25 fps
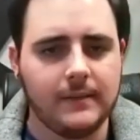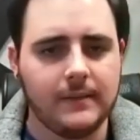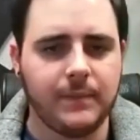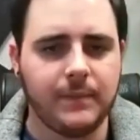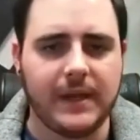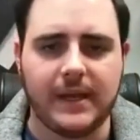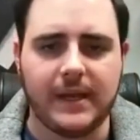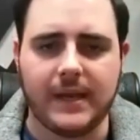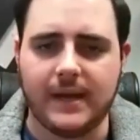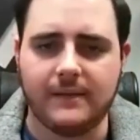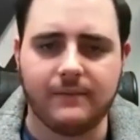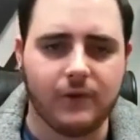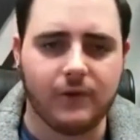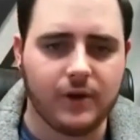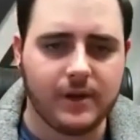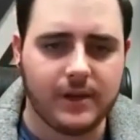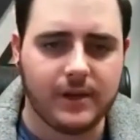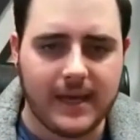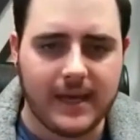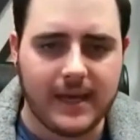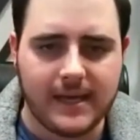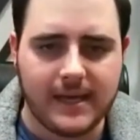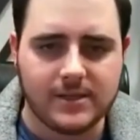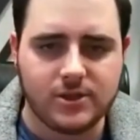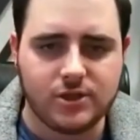They never
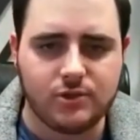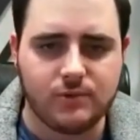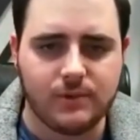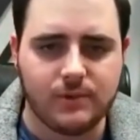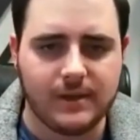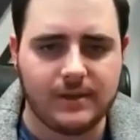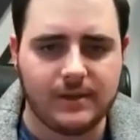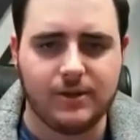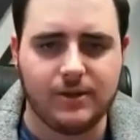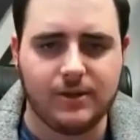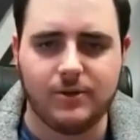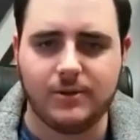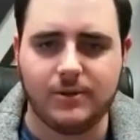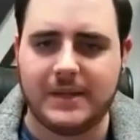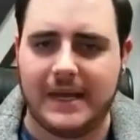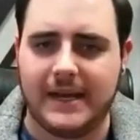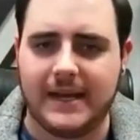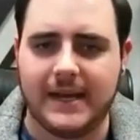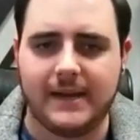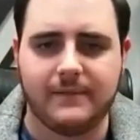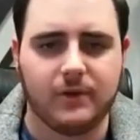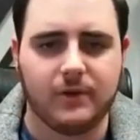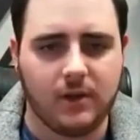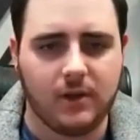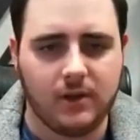engaged with you. They
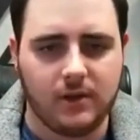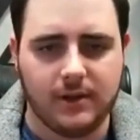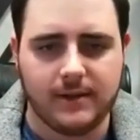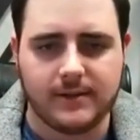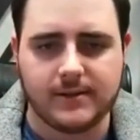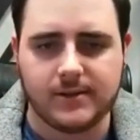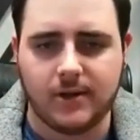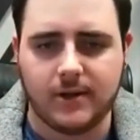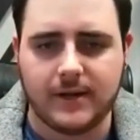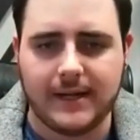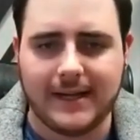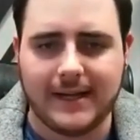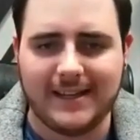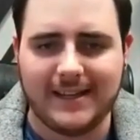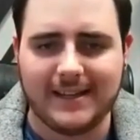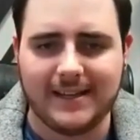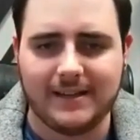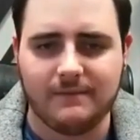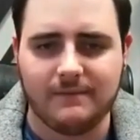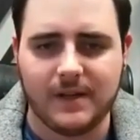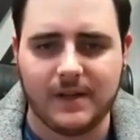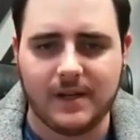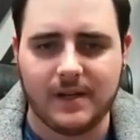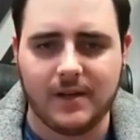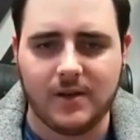never clicked on any of
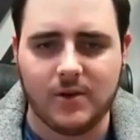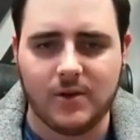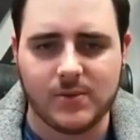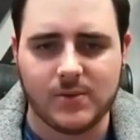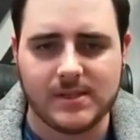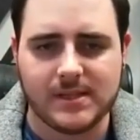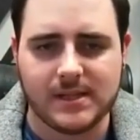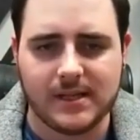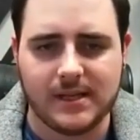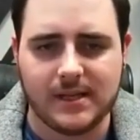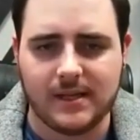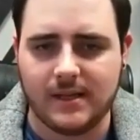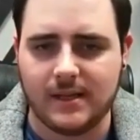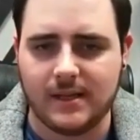the videos.